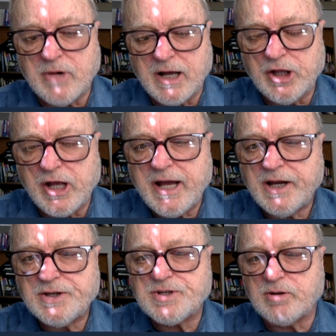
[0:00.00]
my
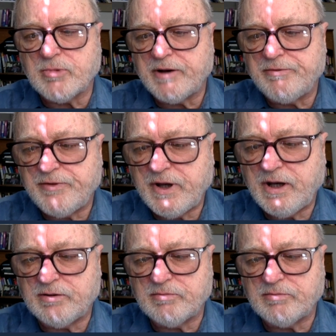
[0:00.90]
legs and my feet,